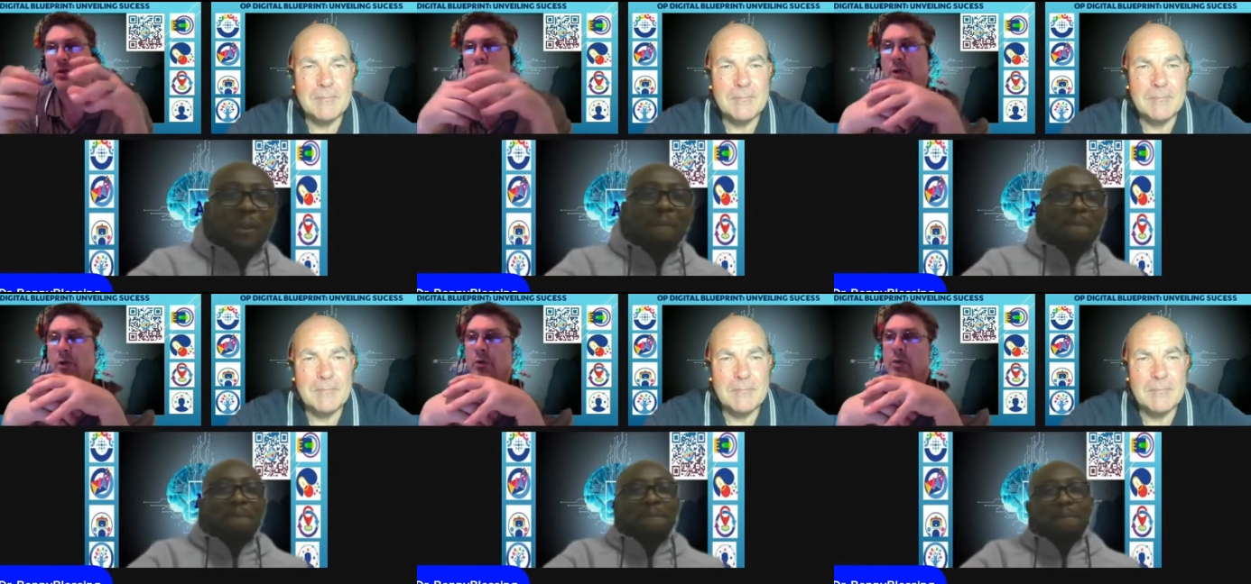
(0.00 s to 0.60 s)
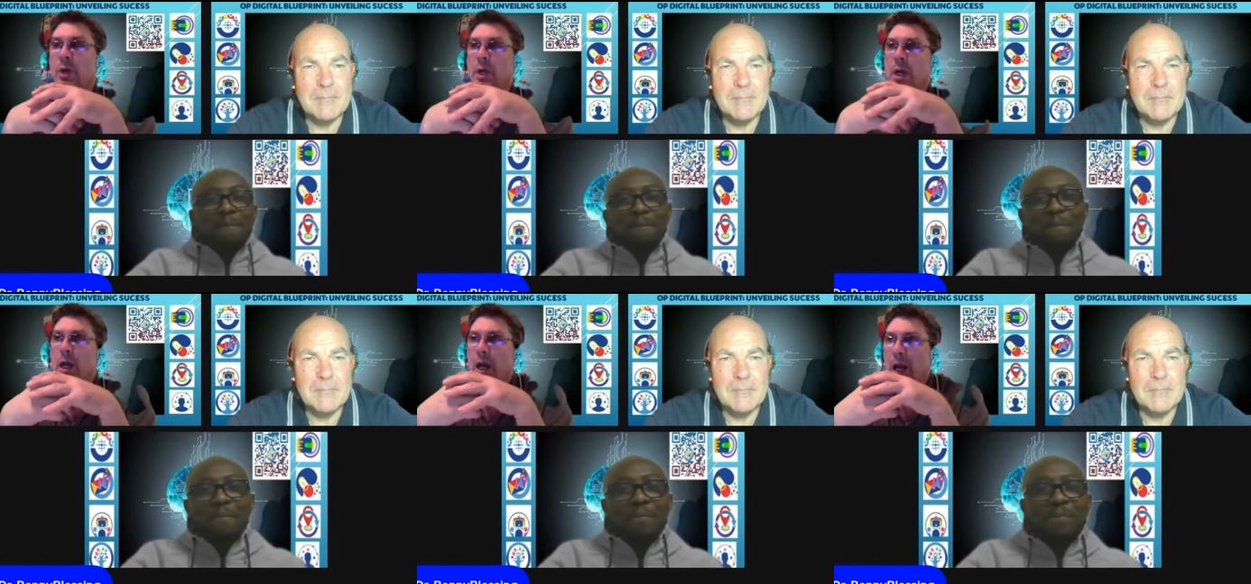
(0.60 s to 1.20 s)
Speaker 1: to
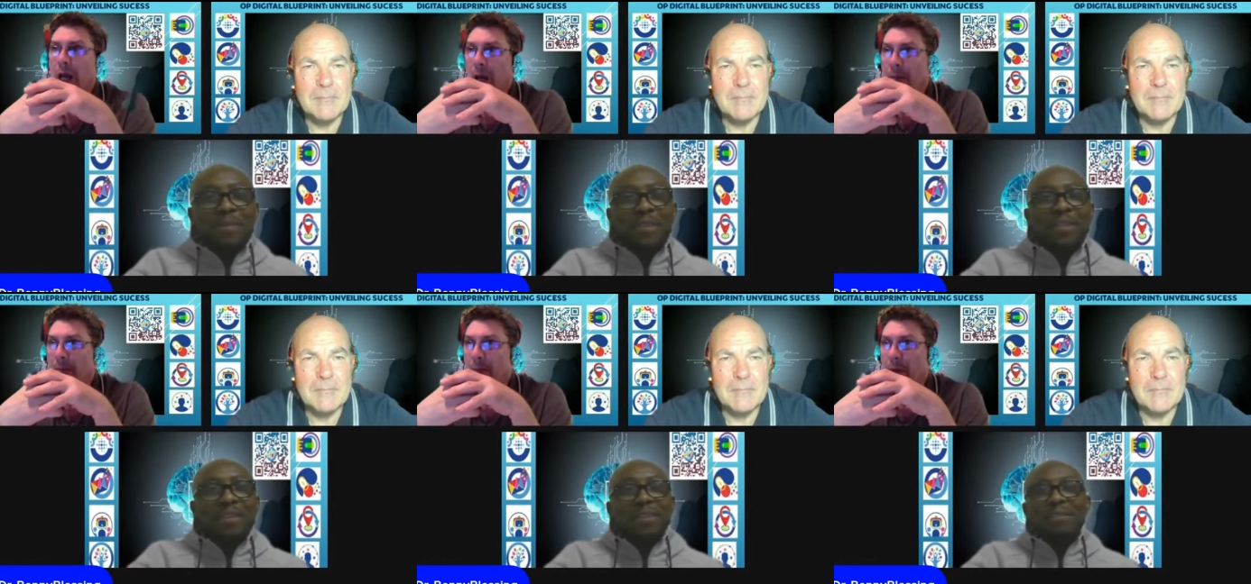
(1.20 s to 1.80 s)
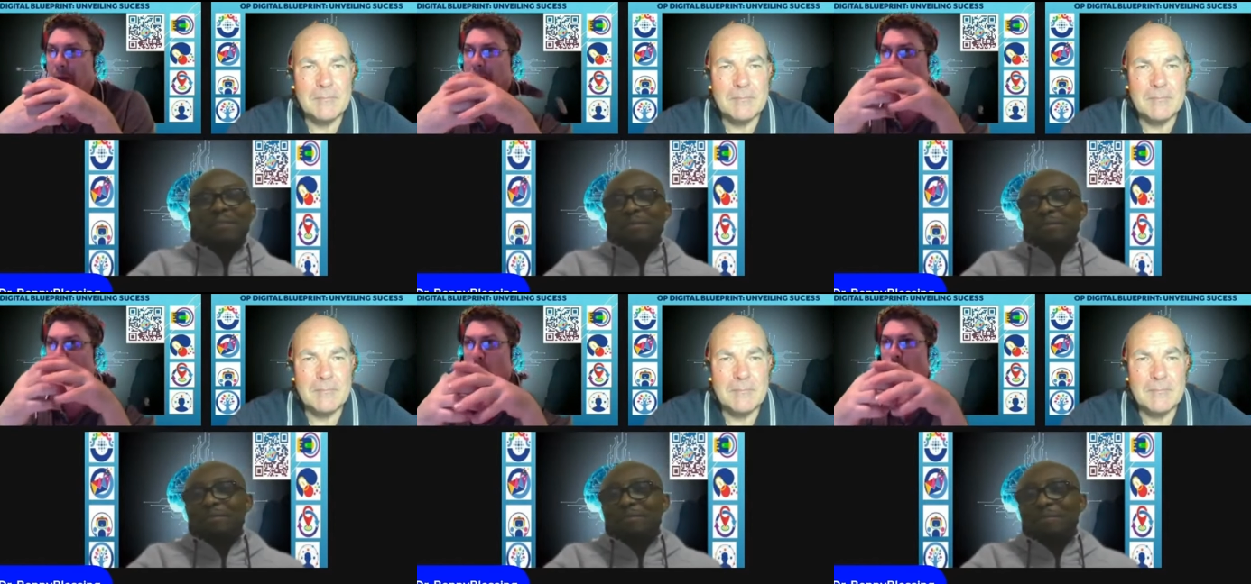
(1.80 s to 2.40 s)
um,
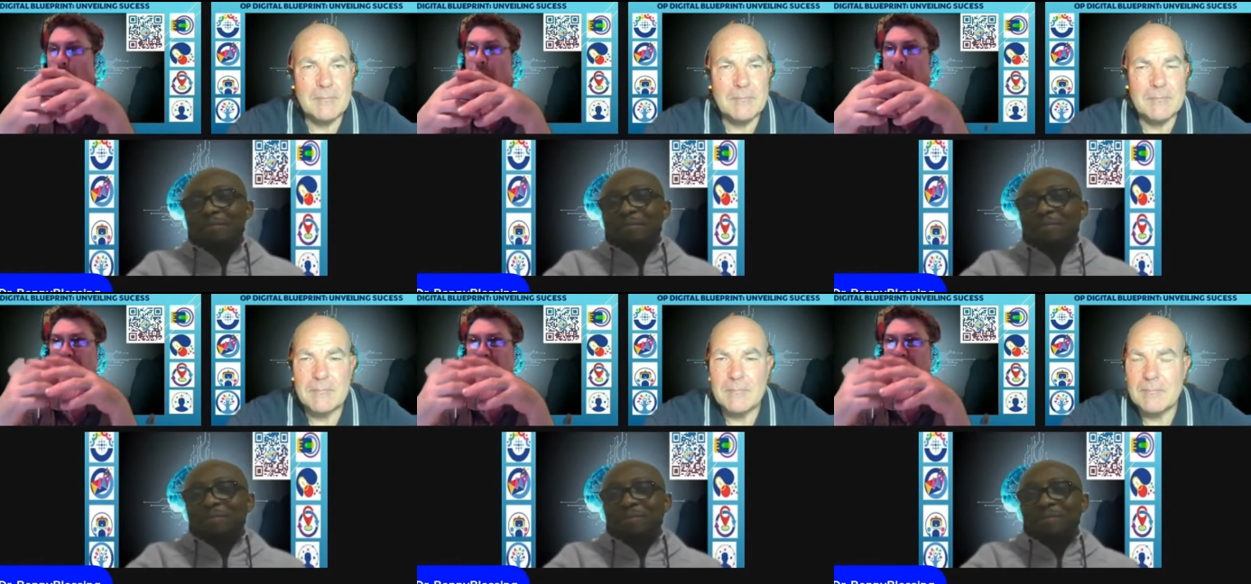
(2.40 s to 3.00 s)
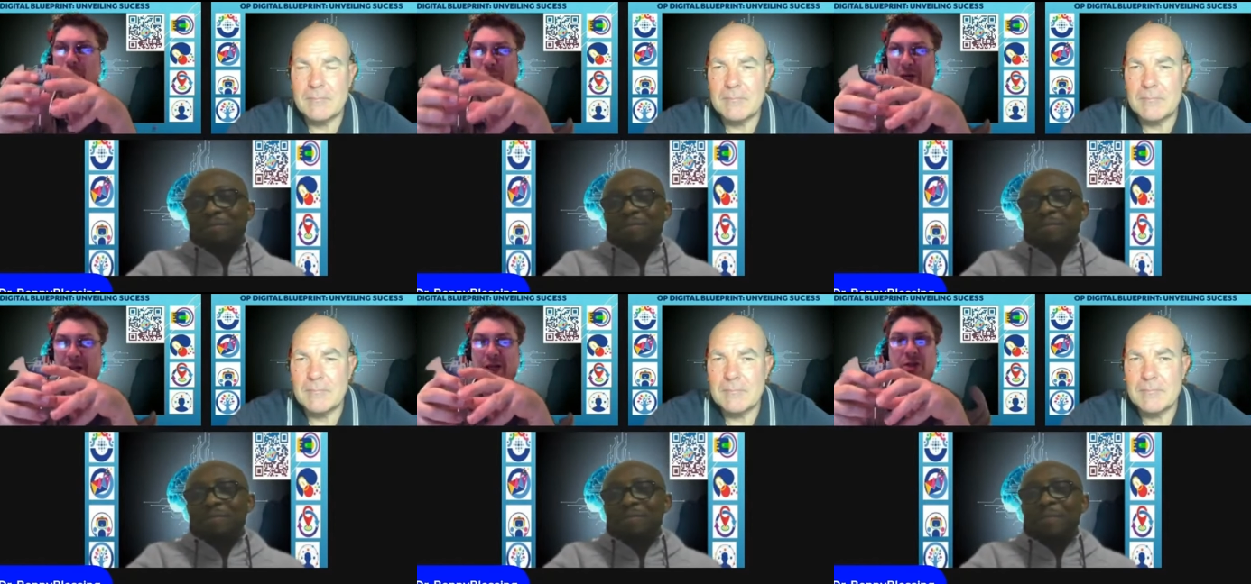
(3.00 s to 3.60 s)
help
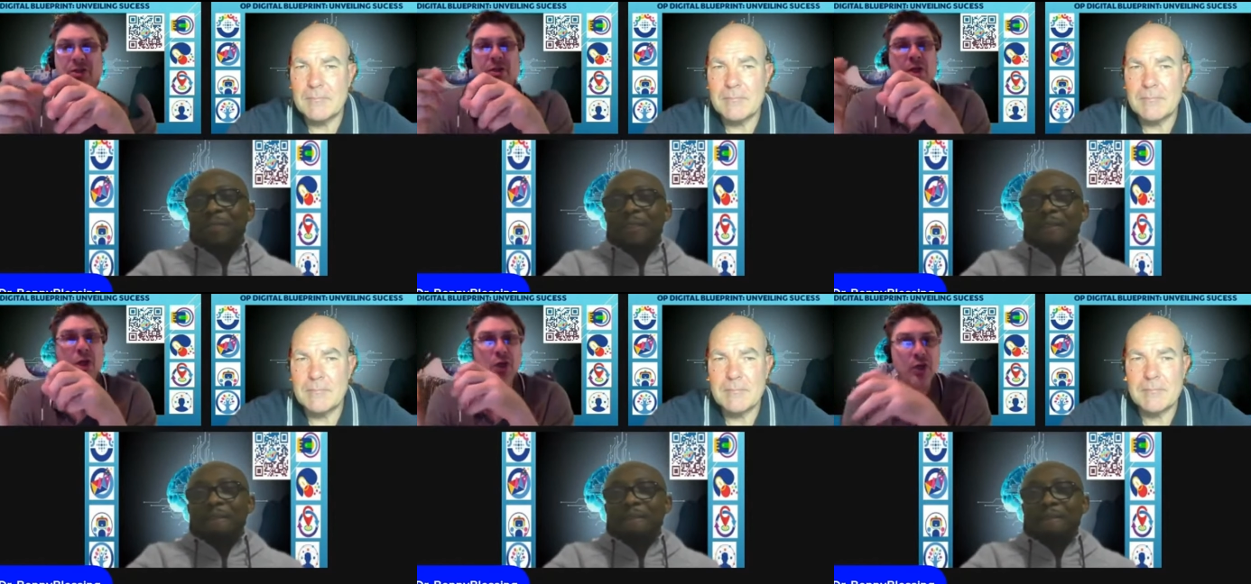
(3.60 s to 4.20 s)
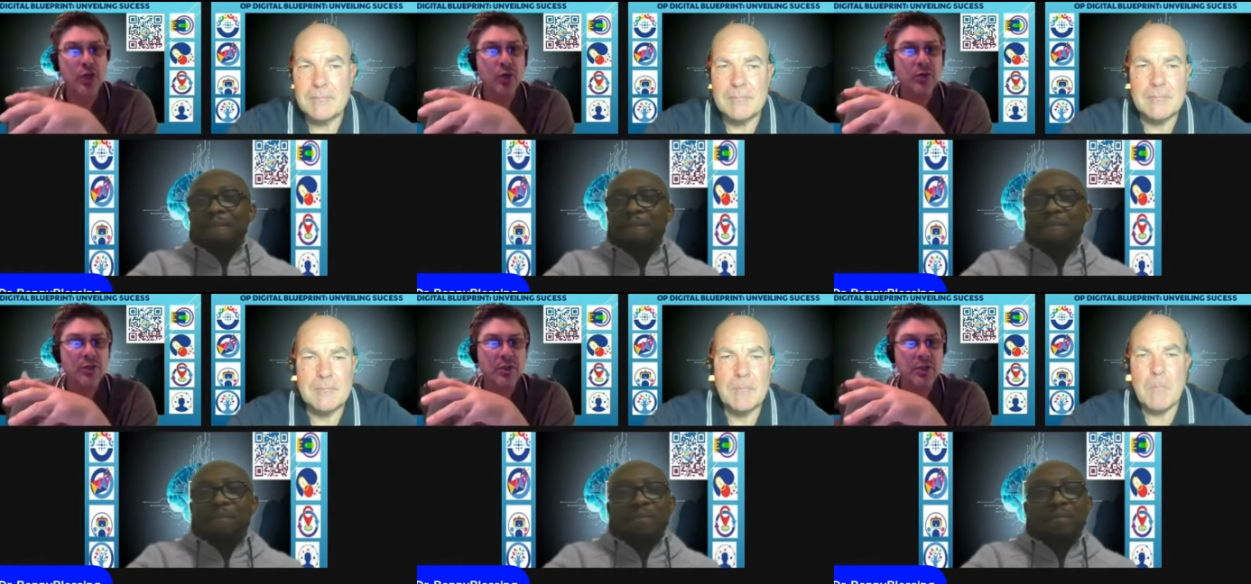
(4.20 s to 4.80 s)
companies
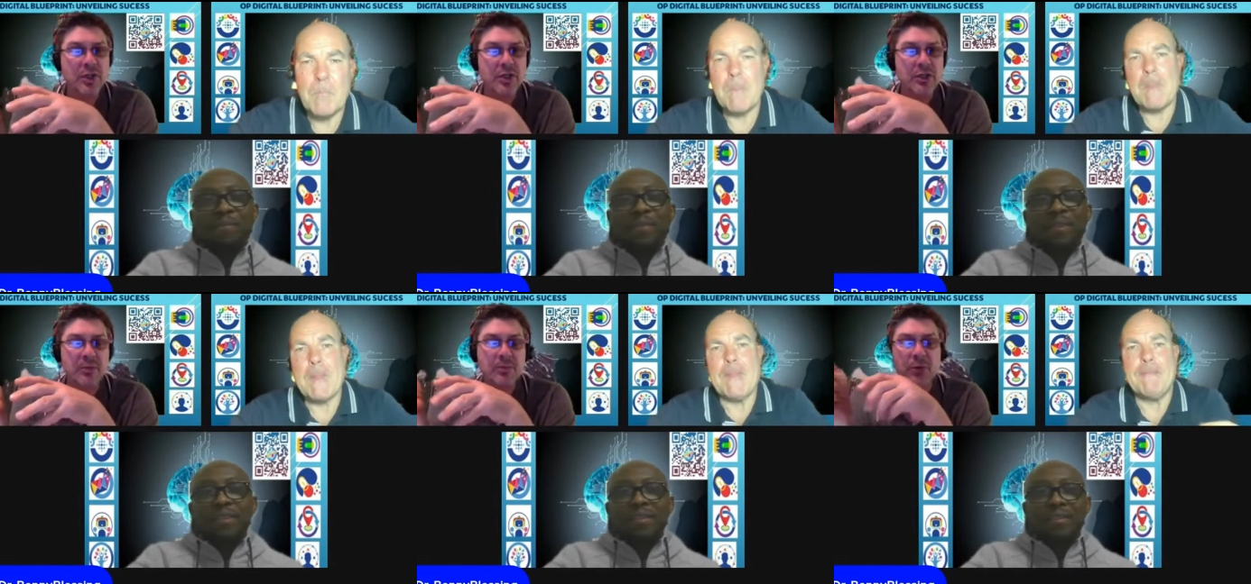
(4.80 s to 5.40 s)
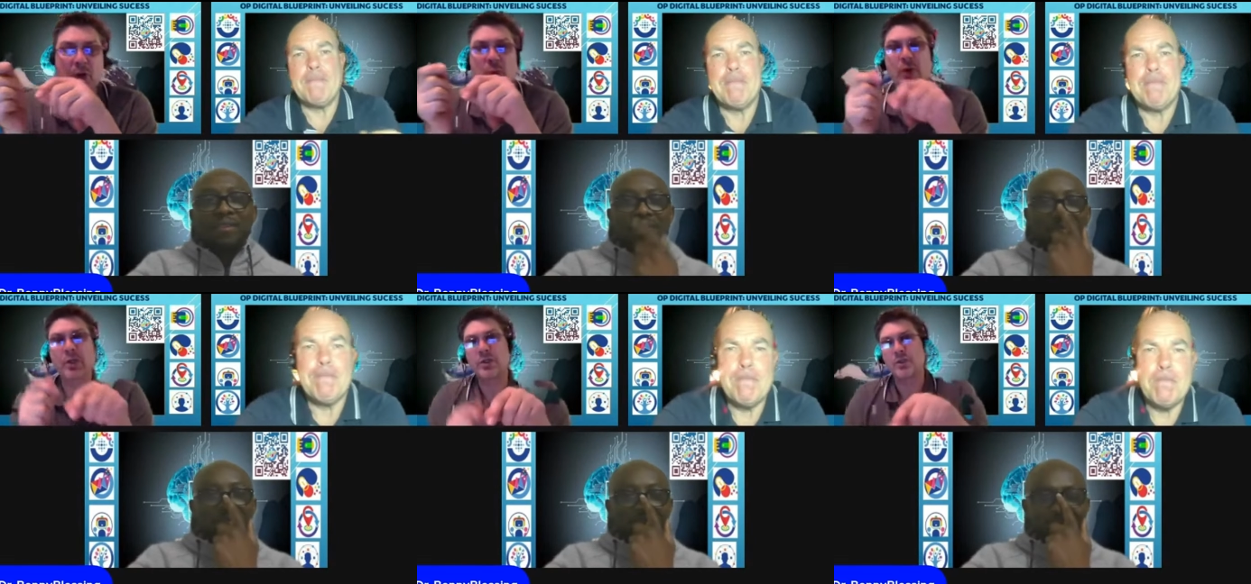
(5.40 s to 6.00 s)
use the system, but I
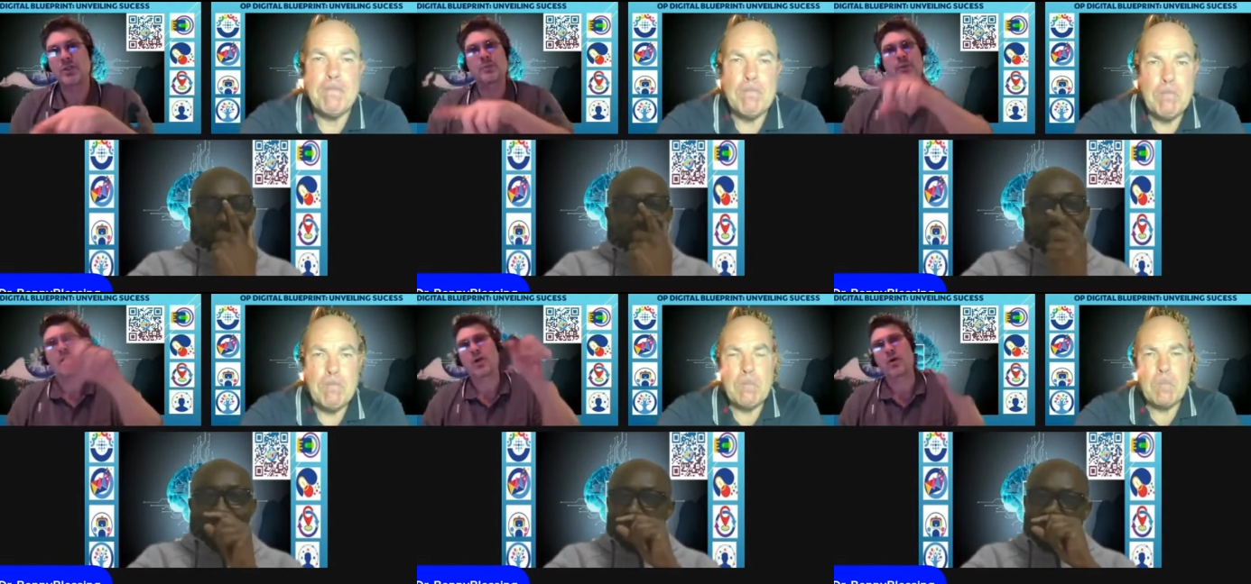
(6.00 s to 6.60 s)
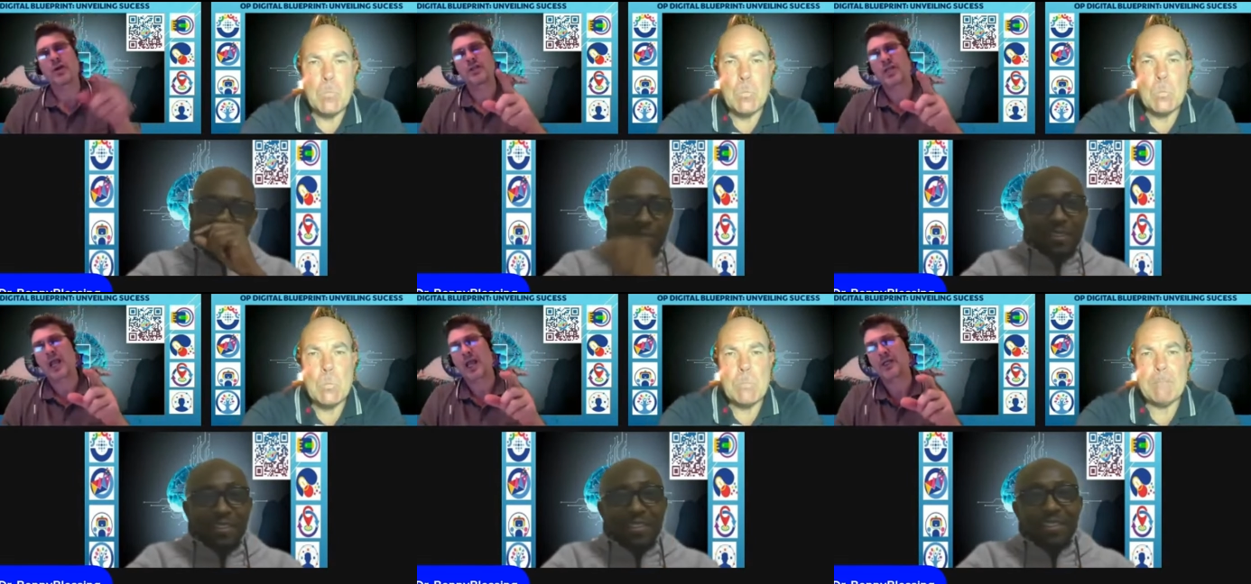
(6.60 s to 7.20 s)
want to spin it on its
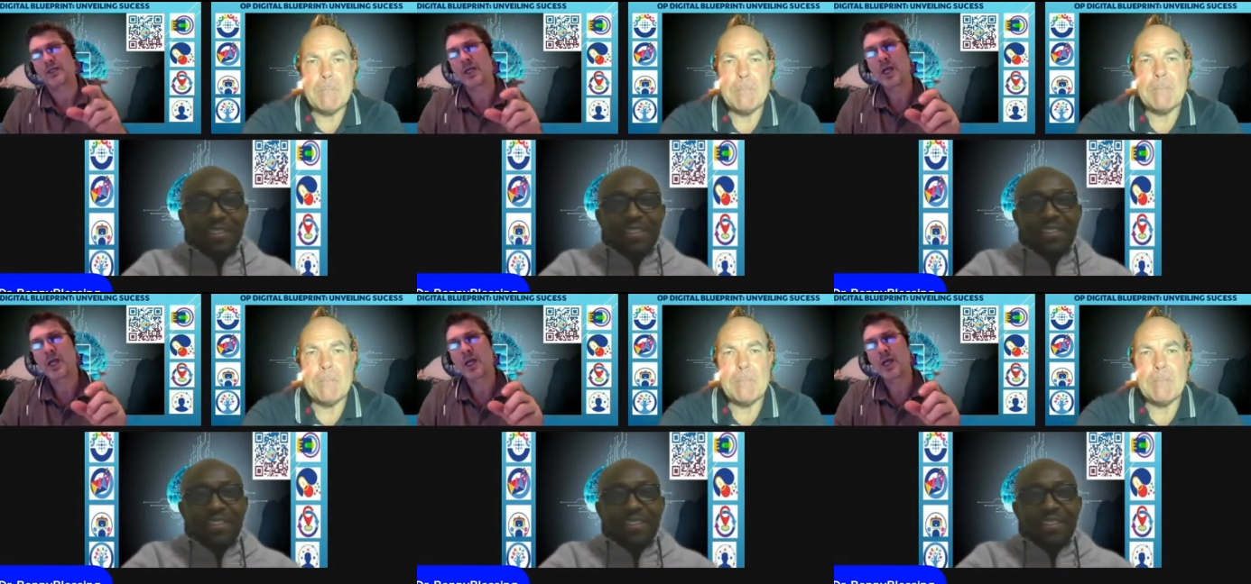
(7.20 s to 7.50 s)
head,